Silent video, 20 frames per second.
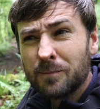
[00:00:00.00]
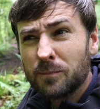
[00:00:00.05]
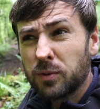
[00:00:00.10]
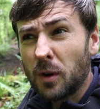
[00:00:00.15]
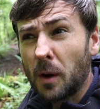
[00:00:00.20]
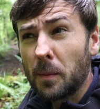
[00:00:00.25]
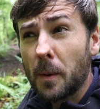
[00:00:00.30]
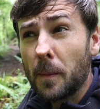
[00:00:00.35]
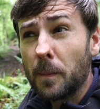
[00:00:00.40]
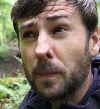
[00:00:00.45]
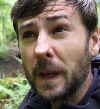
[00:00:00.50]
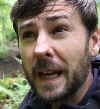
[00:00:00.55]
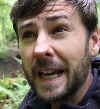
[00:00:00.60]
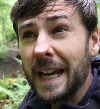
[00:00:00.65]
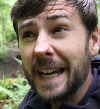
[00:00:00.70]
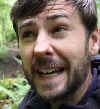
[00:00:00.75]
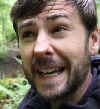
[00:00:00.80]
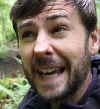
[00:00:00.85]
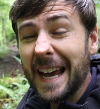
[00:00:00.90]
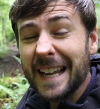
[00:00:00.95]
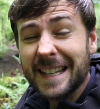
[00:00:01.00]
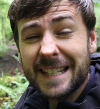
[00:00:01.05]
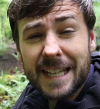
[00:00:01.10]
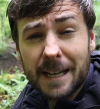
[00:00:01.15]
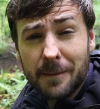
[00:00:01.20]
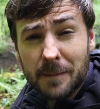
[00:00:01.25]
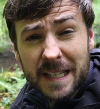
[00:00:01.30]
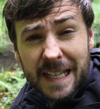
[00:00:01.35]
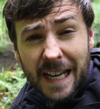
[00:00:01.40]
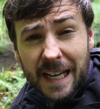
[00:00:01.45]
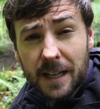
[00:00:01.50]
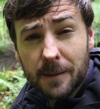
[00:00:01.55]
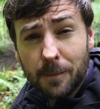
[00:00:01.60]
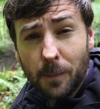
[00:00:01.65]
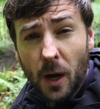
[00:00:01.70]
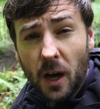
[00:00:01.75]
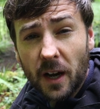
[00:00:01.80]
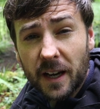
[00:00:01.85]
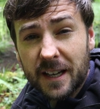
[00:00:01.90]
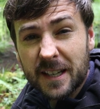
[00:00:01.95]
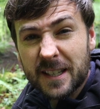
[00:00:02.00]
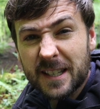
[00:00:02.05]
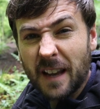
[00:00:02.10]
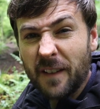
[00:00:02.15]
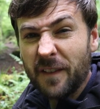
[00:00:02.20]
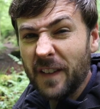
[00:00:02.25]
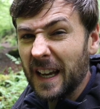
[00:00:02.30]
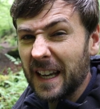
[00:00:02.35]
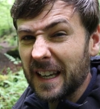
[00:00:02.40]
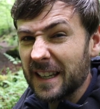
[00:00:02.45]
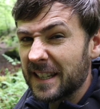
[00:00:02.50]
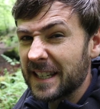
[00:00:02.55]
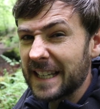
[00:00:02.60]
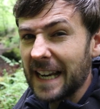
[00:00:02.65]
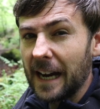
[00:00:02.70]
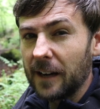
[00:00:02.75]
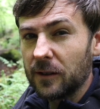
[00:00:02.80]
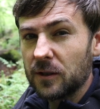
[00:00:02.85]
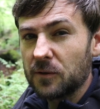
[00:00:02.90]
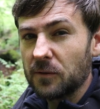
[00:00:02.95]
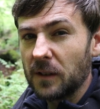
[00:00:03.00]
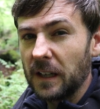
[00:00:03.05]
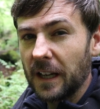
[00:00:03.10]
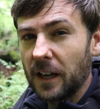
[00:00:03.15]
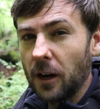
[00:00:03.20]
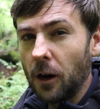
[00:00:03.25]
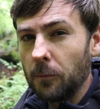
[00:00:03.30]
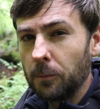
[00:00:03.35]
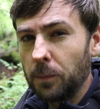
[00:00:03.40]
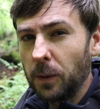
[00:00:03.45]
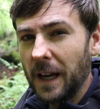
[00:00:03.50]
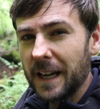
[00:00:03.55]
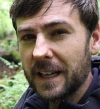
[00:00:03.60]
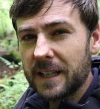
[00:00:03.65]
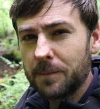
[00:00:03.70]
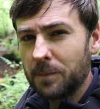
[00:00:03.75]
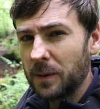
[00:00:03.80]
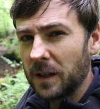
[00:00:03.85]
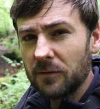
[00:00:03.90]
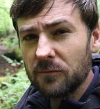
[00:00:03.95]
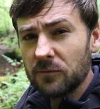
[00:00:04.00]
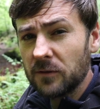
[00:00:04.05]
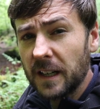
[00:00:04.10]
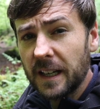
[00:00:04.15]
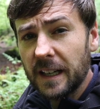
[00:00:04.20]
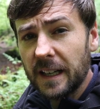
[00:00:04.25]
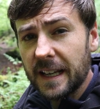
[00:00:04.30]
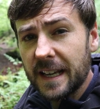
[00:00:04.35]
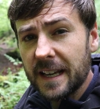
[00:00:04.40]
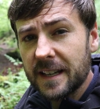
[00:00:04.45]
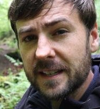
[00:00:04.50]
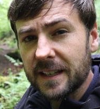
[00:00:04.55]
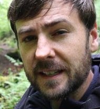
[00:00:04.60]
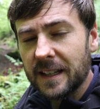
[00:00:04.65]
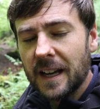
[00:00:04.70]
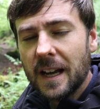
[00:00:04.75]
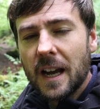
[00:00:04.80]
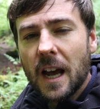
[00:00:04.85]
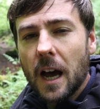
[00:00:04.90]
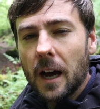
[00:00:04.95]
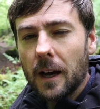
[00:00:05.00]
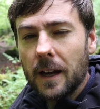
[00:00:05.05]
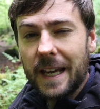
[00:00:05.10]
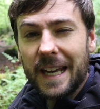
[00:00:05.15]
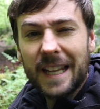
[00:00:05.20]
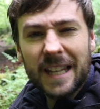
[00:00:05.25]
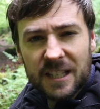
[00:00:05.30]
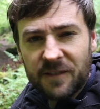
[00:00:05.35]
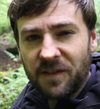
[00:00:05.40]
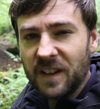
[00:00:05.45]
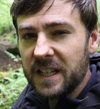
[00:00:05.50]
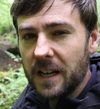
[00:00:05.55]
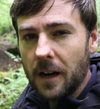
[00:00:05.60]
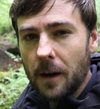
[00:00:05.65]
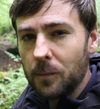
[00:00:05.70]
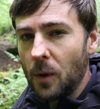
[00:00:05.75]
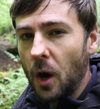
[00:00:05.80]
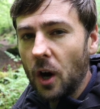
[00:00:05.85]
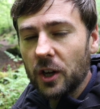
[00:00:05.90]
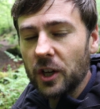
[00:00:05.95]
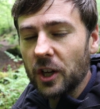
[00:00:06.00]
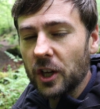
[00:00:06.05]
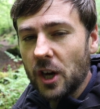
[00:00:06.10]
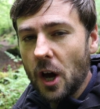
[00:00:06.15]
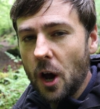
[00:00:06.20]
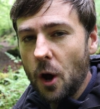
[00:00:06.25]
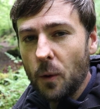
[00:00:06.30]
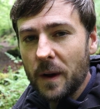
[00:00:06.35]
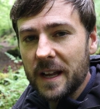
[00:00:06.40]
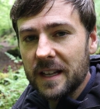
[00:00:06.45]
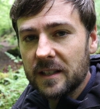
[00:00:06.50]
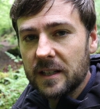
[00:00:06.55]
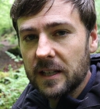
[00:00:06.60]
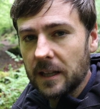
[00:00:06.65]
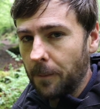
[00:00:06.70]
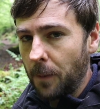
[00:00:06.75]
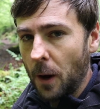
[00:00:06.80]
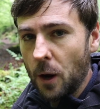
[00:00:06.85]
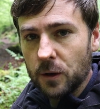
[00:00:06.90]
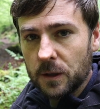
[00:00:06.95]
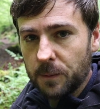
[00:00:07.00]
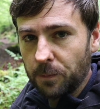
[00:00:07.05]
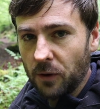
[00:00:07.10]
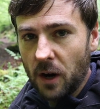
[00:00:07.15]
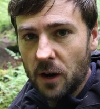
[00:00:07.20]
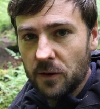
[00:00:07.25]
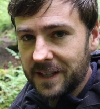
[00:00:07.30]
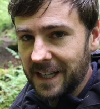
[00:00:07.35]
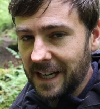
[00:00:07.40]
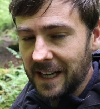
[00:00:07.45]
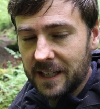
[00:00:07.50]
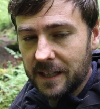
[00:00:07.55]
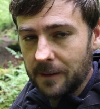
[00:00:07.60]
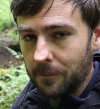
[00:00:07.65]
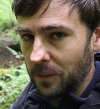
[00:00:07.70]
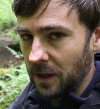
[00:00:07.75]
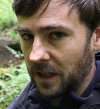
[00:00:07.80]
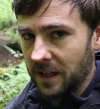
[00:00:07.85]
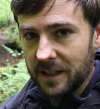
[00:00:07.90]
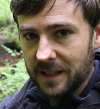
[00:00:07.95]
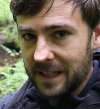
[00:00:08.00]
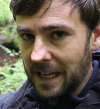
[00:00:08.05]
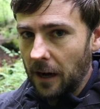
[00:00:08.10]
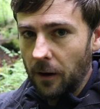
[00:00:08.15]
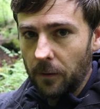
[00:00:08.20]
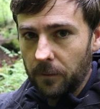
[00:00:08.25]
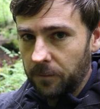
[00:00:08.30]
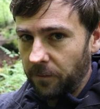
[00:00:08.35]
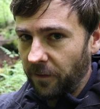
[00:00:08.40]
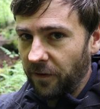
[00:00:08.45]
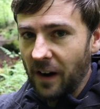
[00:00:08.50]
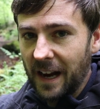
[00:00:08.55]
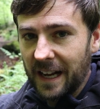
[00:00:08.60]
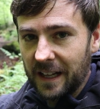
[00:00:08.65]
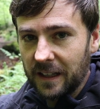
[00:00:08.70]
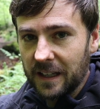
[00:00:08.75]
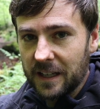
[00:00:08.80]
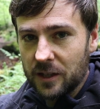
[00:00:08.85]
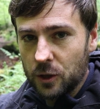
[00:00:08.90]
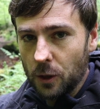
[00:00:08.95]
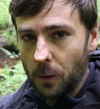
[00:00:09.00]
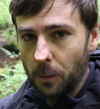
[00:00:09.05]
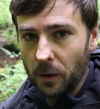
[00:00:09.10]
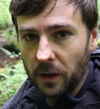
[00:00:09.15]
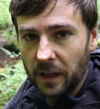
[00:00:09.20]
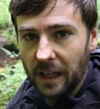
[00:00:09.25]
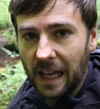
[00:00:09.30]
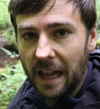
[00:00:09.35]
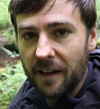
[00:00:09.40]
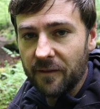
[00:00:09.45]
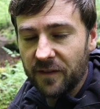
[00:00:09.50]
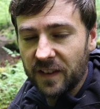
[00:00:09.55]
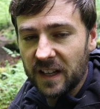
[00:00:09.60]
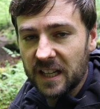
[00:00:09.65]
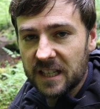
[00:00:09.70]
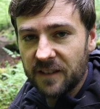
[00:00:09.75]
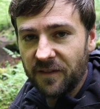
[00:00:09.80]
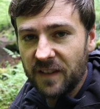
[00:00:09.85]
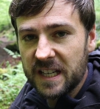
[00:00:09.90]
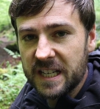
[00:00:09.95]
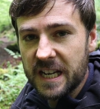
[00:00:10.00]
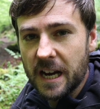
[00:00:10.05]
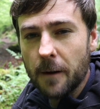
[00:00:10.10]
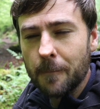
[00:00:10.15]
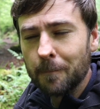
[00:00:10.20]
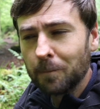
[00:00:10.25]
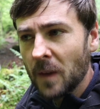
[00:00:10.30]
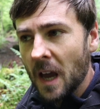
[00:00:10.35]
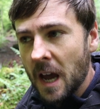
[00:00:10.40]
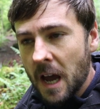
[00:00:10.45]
probably get intimidated by because they think it sounds really complex, but it really isn't. In this video I'm not going to go into the post-processing because that'll frankly double the length of this video,